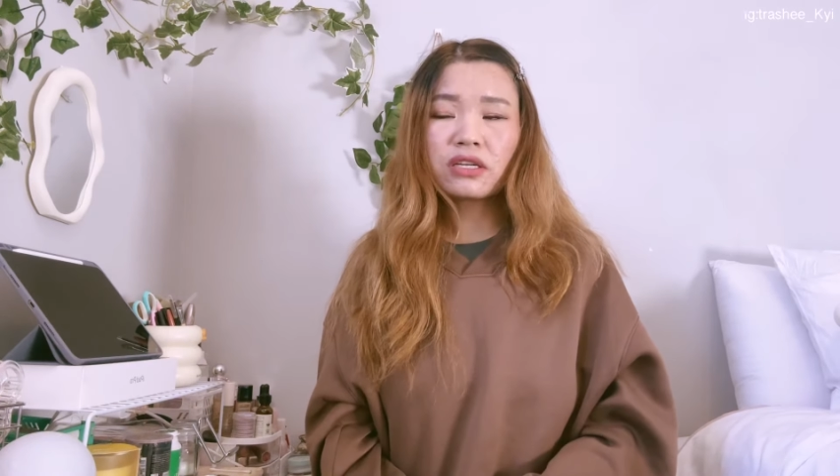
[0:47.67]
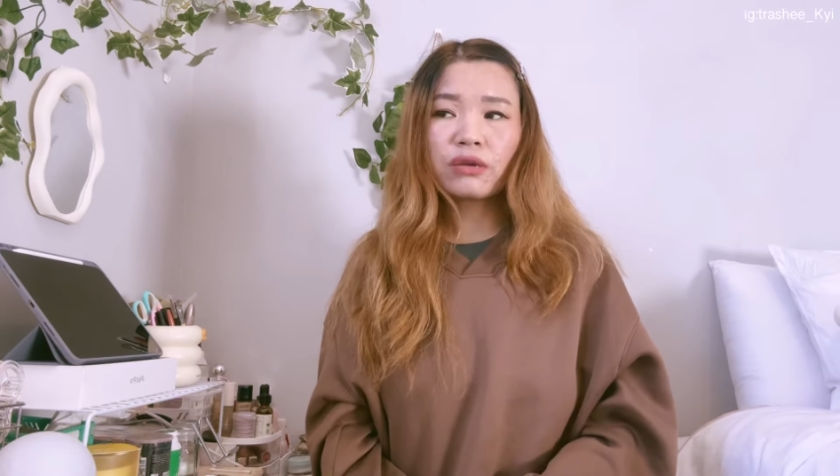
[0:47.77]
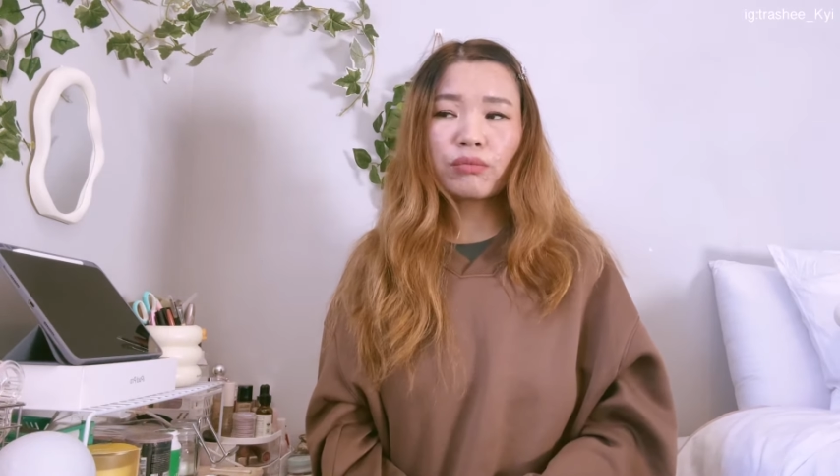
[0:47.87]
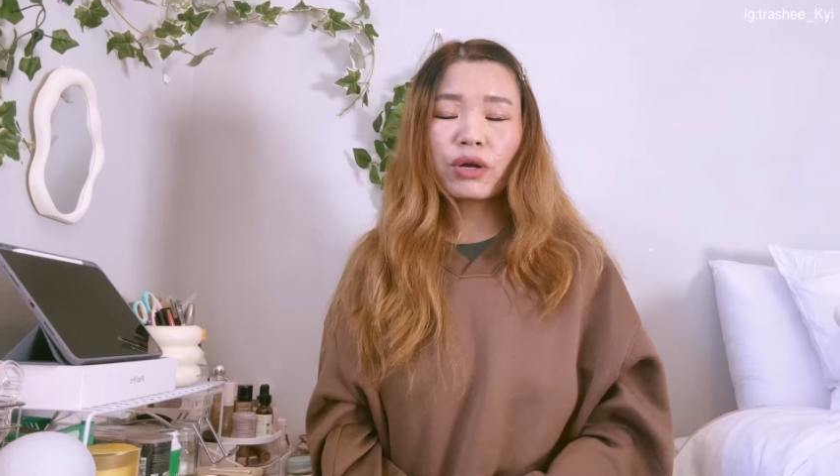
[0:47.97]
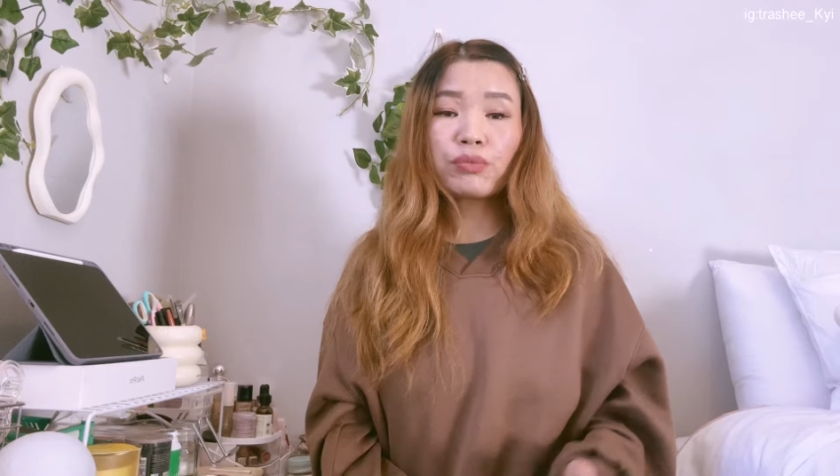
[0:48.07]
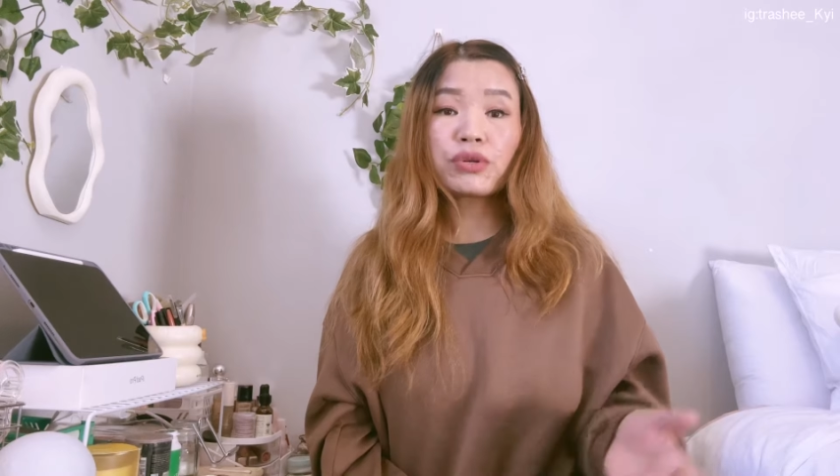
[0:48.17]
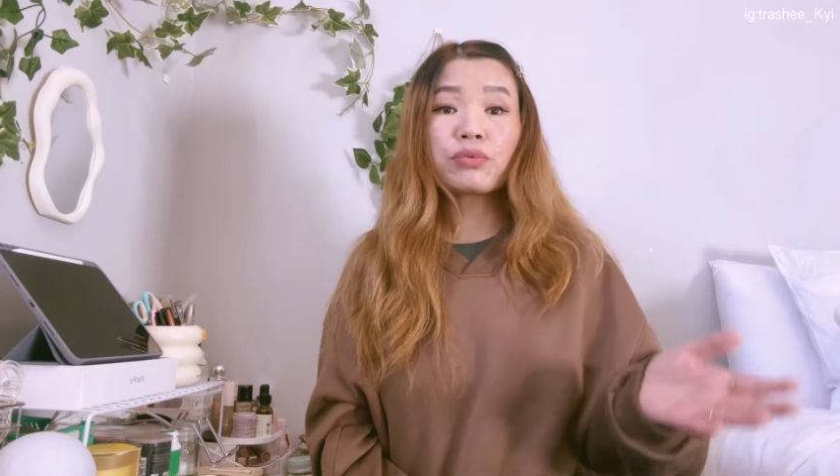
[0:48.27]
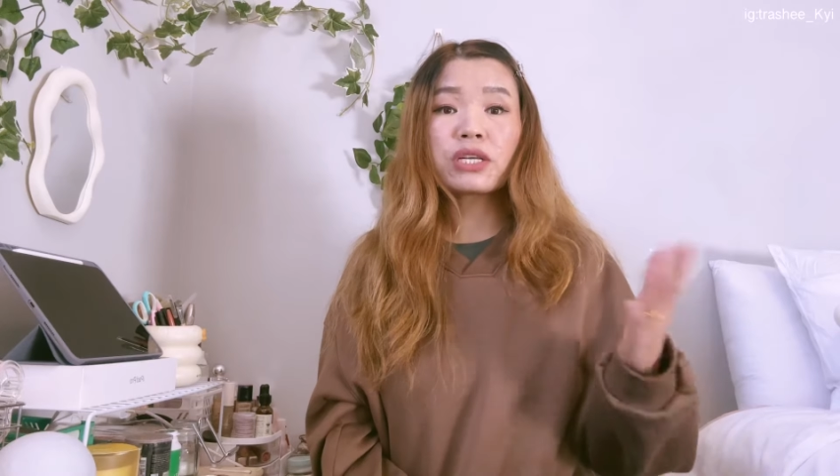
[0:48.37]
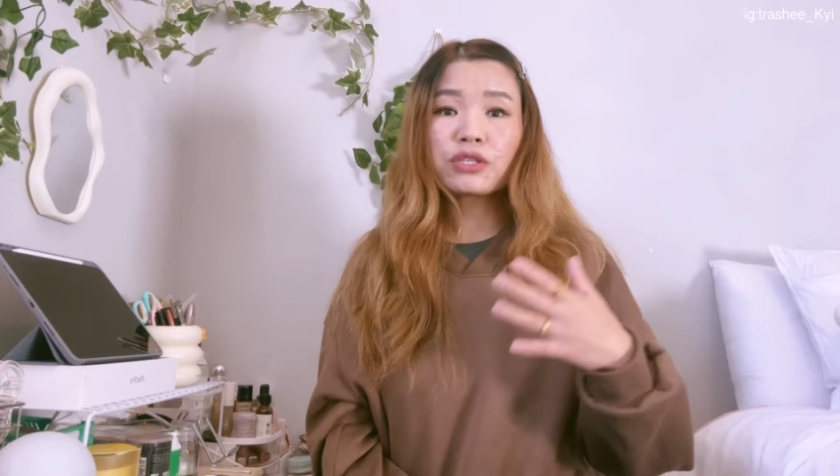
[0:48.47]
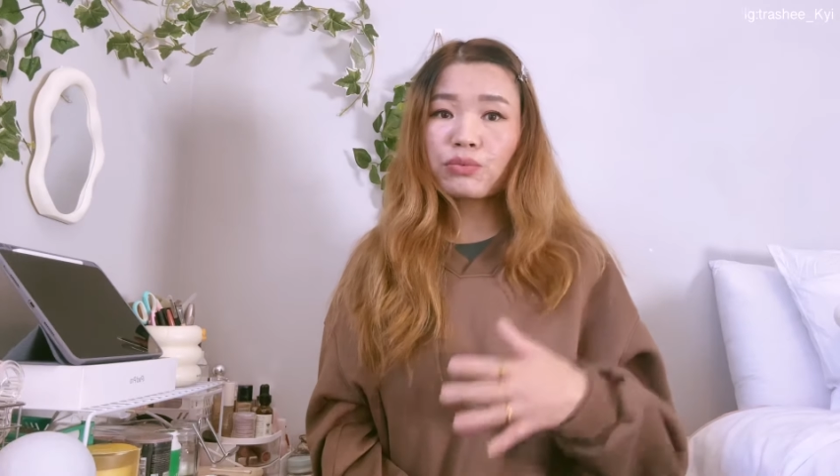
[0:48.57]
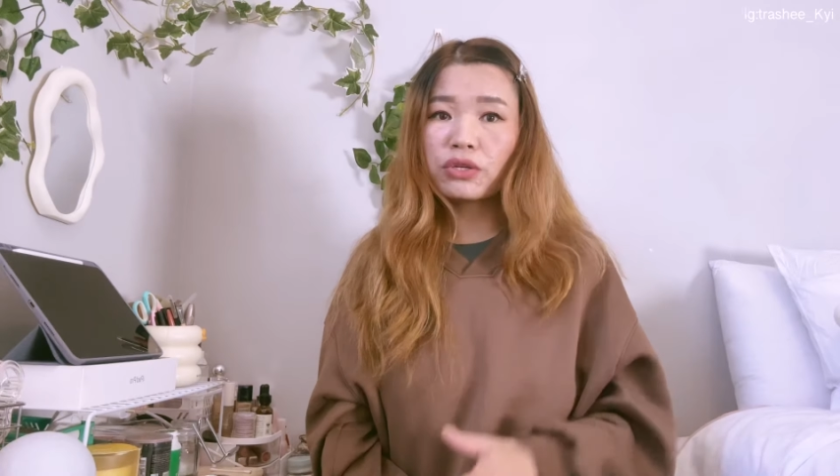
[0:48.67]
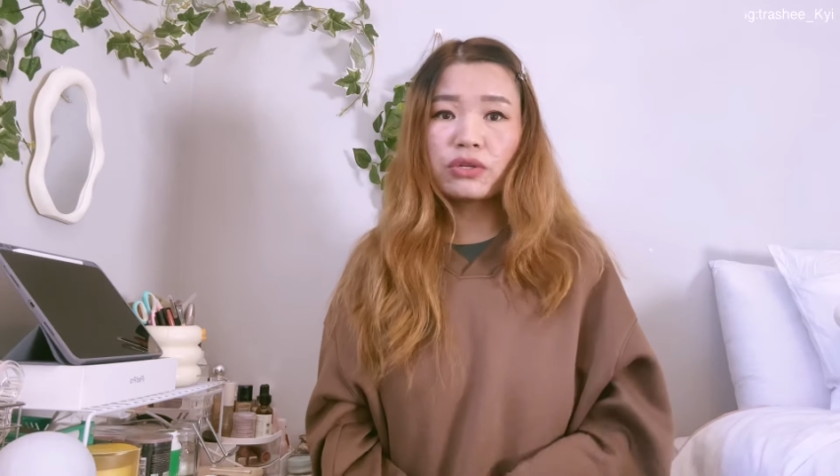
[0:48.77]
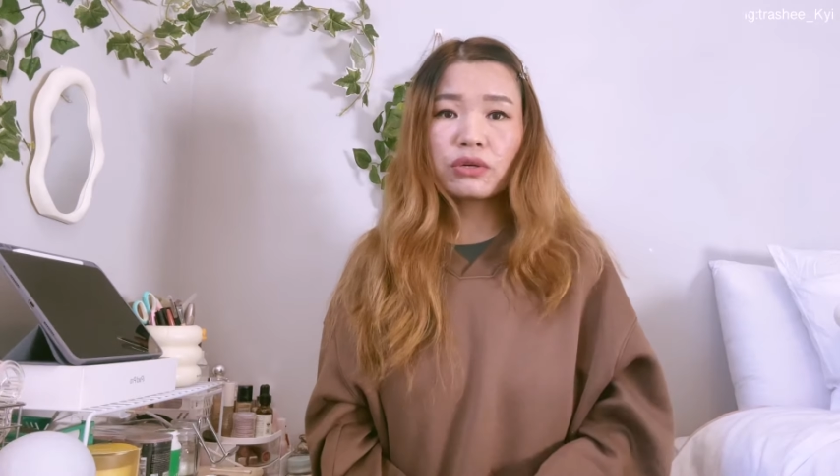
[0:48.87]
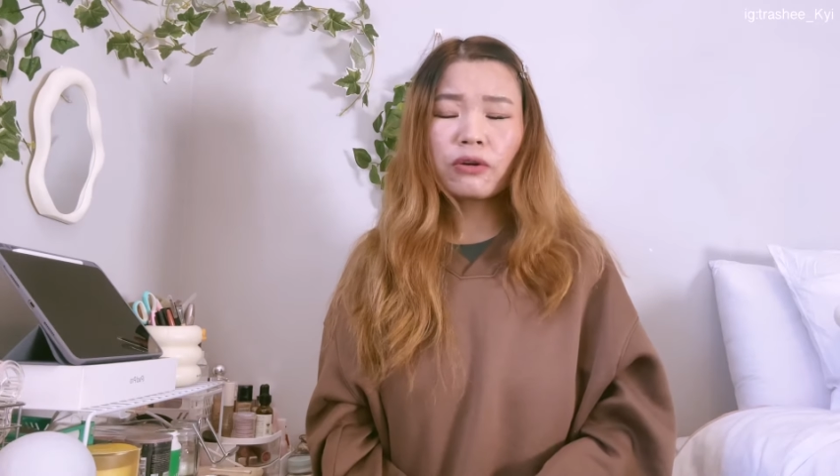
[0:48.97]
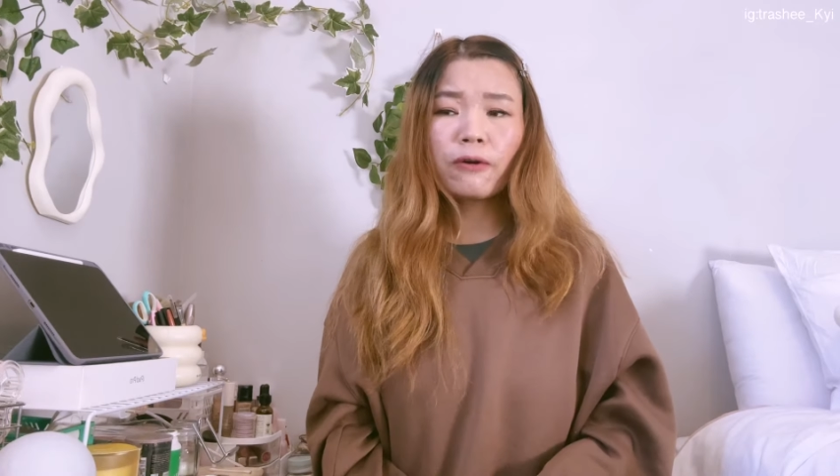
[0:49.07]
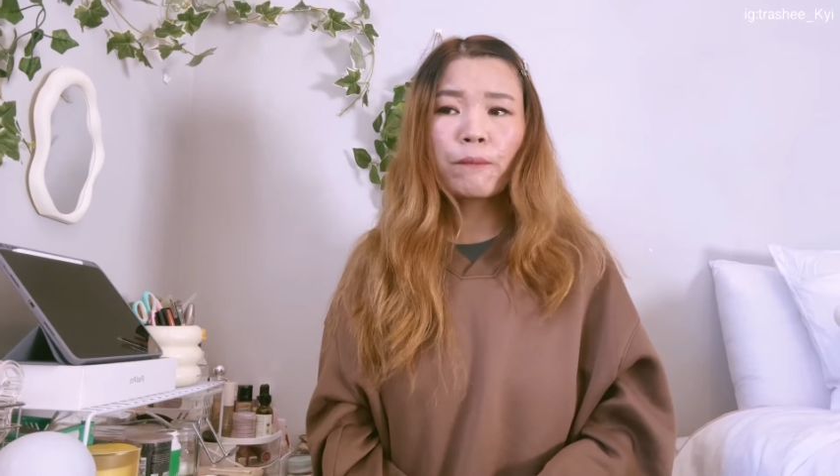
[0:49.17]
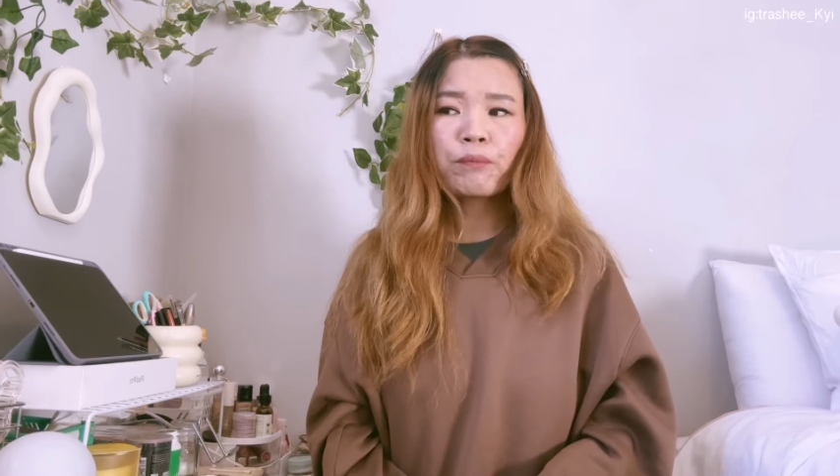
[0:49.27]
in my previous video.